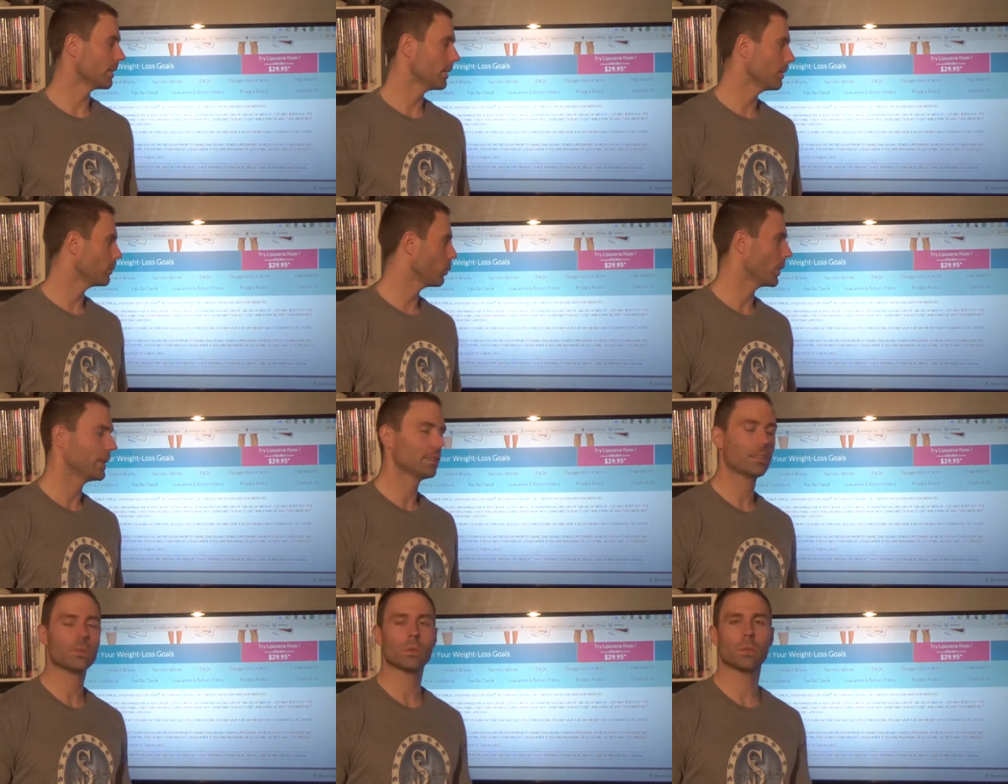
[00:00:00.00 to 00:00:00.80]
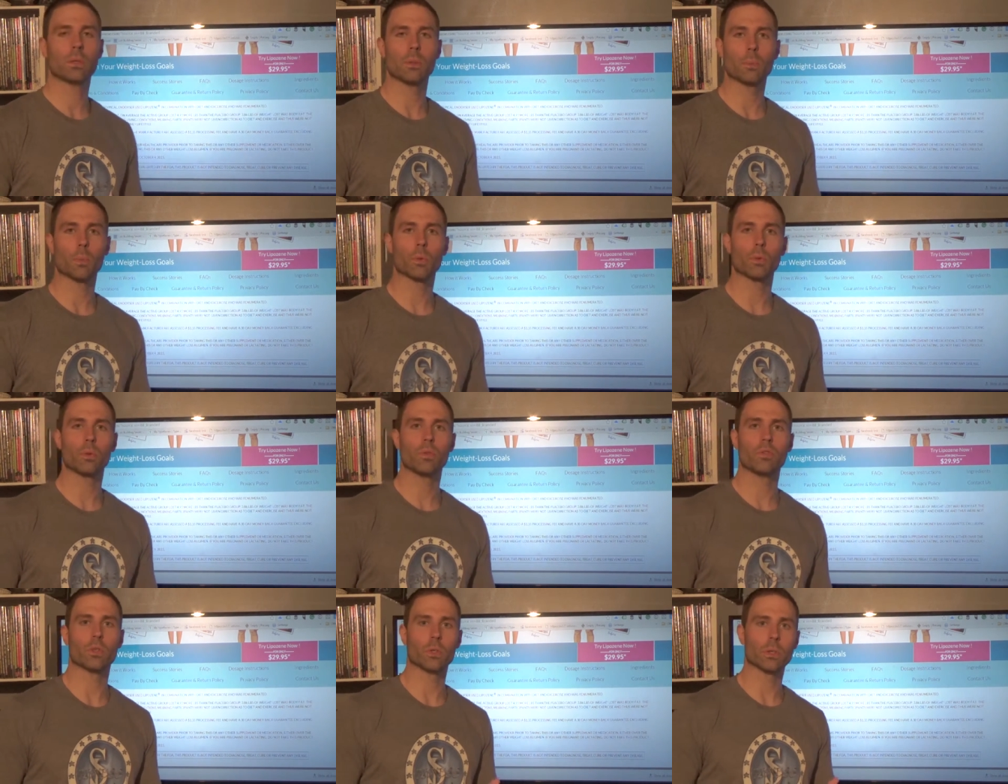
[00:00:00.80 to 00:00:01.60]
and ways that you can
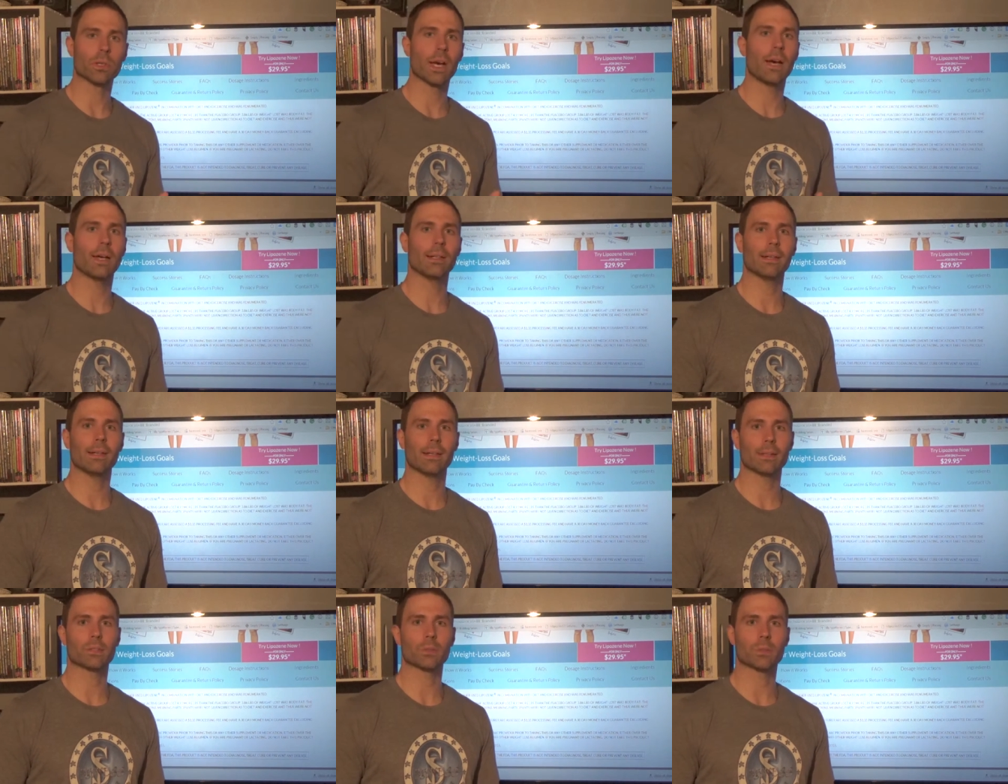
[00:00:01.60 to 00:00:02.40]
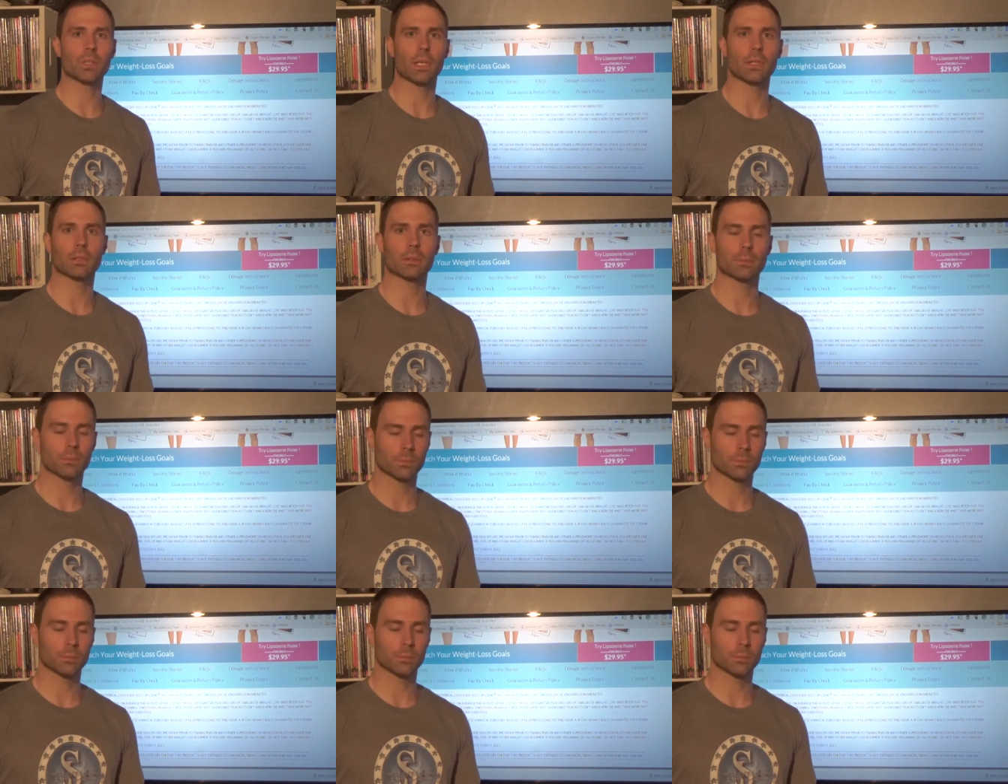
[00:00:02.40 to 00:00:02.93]
improve your diet and exercise.